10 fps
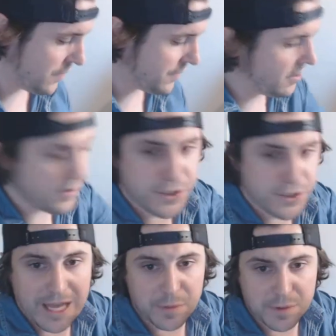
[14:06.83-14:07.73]
Here's another
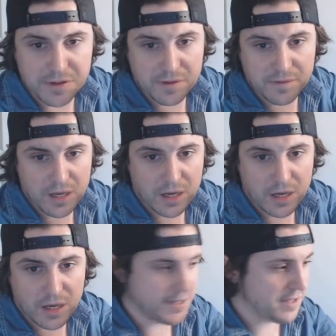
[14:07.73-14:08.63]
Jakks Pacific
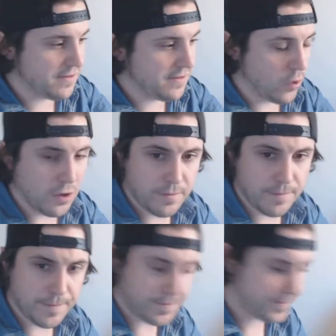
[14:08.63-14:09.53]
uh, Disney one